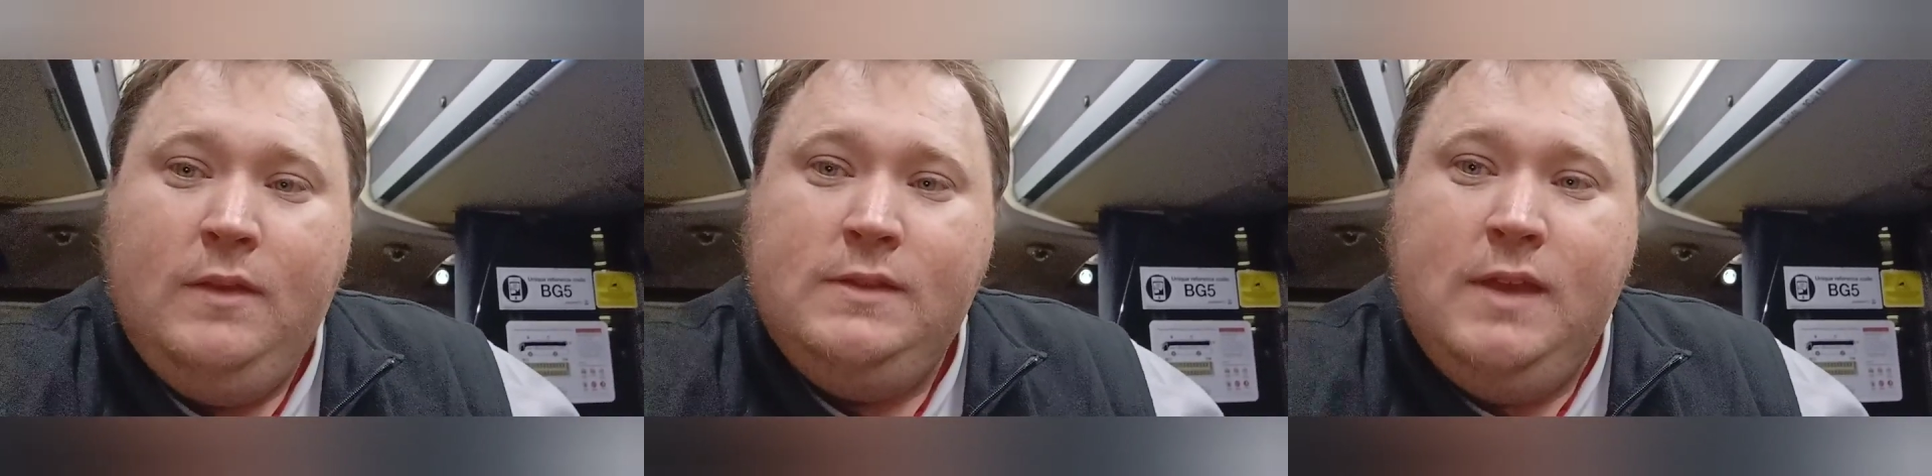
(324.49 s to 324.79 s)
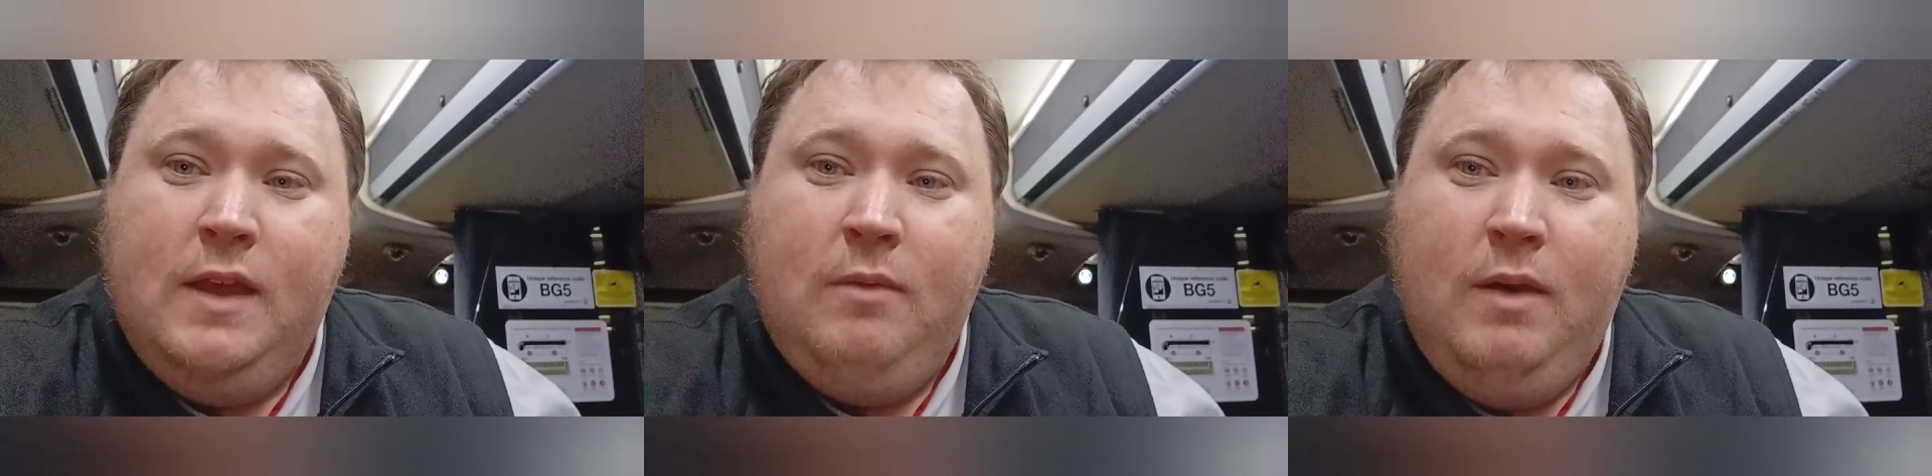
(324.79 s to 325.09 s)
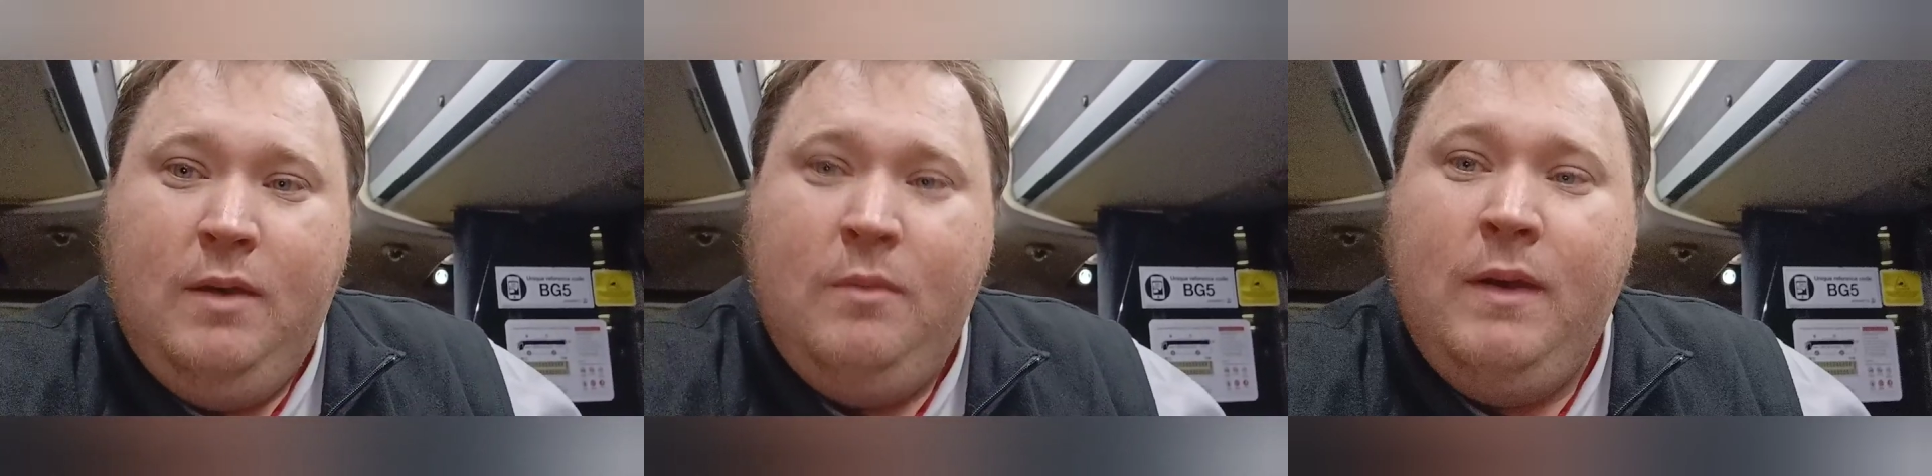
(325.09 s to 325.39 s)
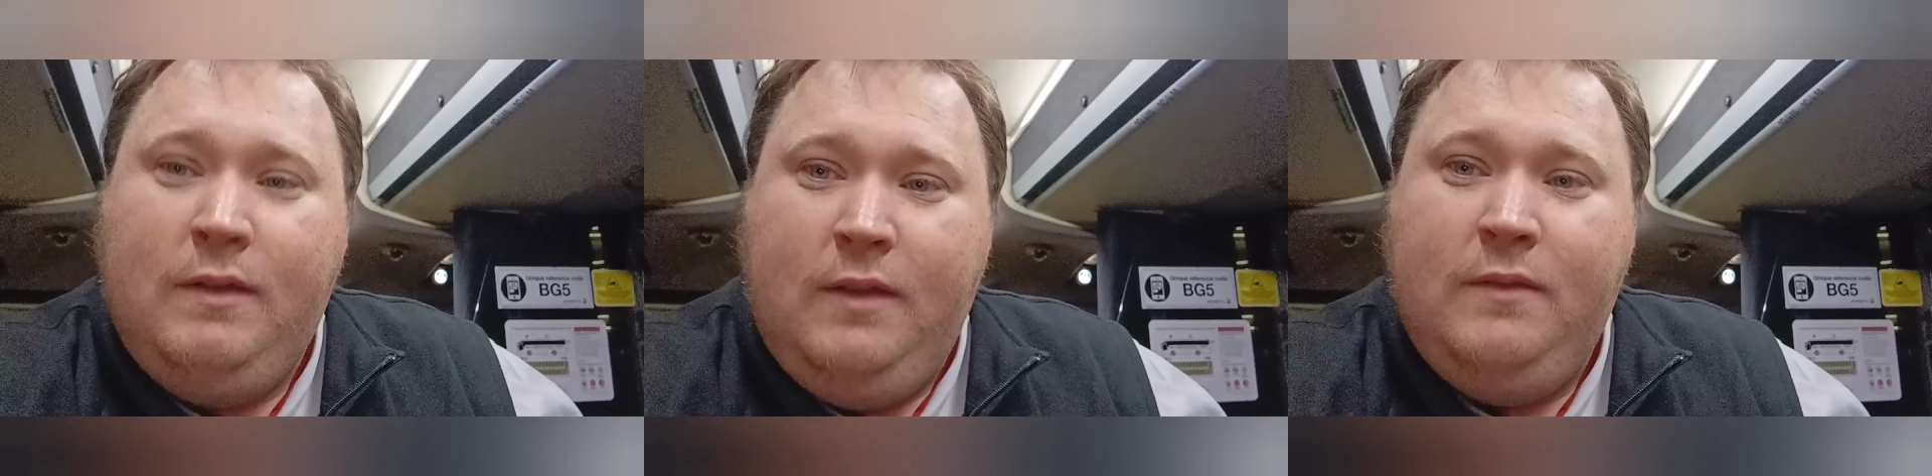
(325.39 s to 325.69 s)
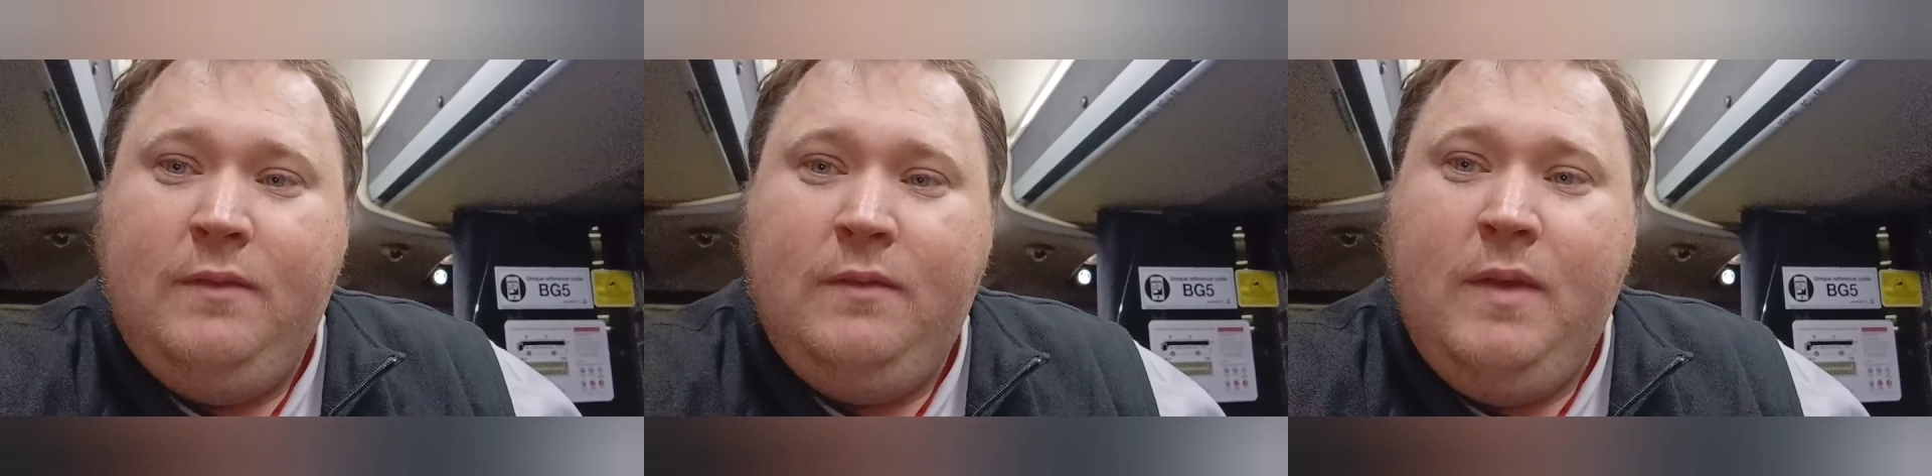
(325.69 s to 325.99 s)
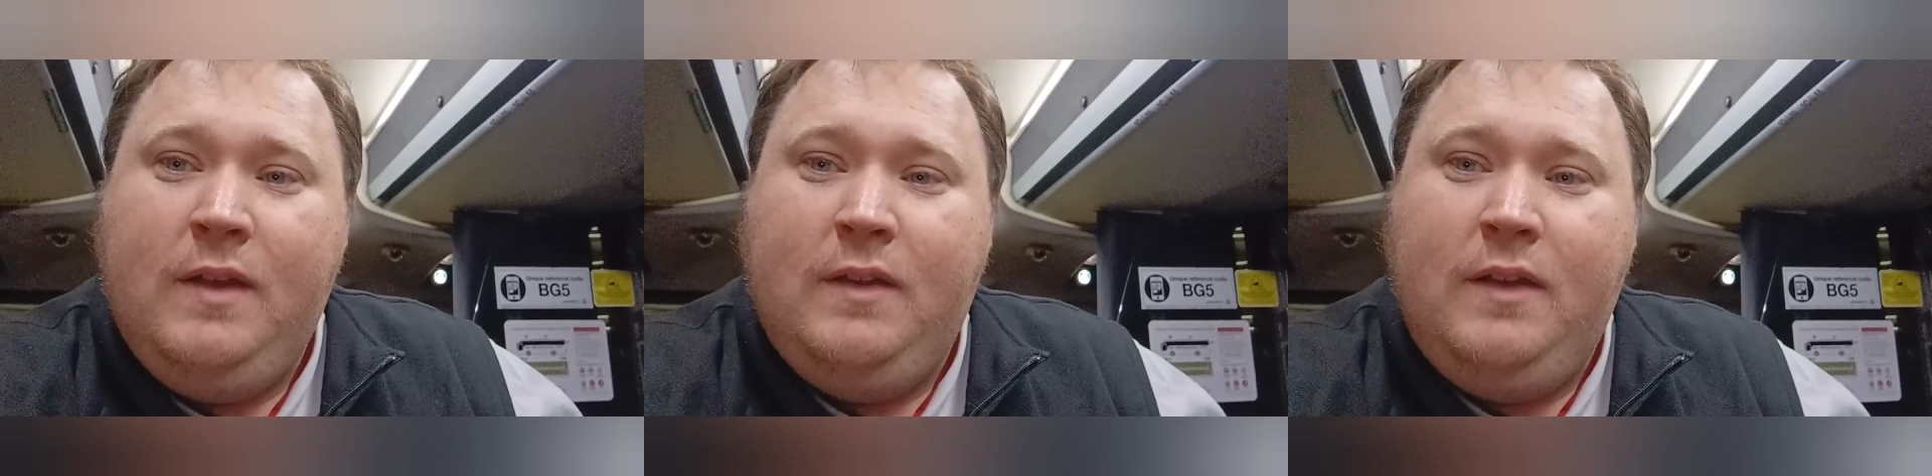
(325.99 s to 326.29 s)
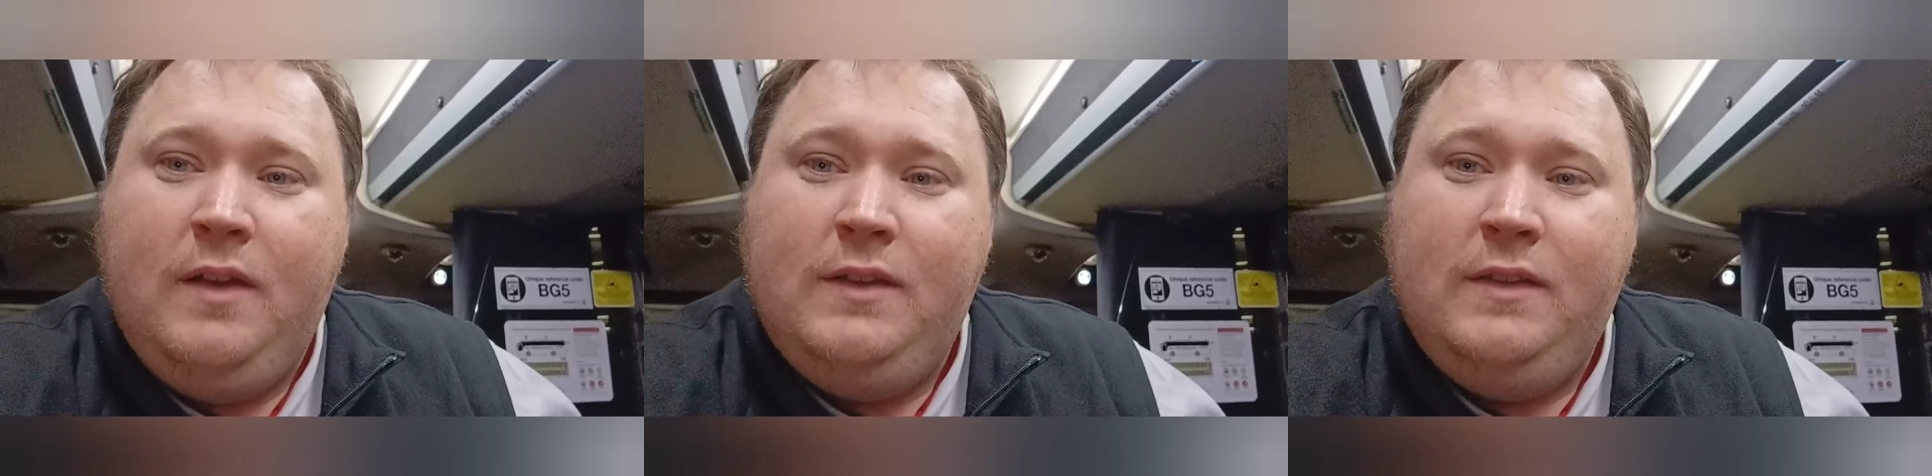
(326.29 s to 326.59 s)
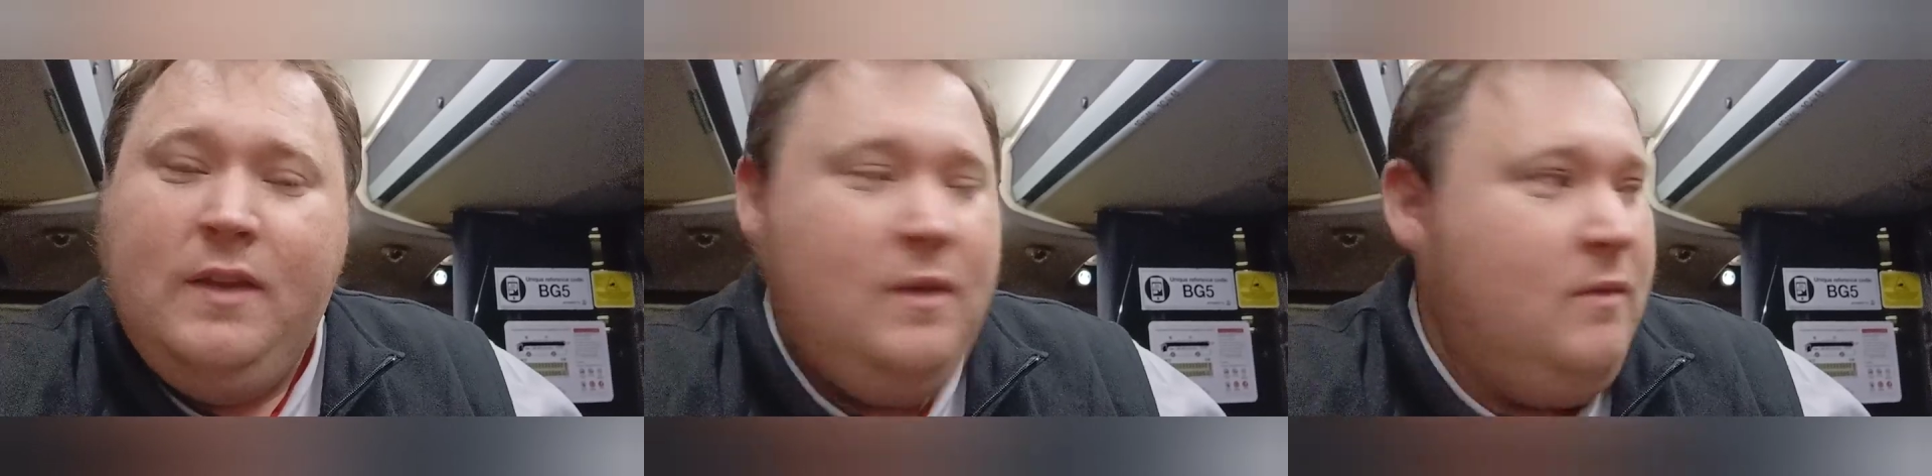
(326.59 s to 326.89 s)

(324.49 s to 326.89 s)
So, well done, guys.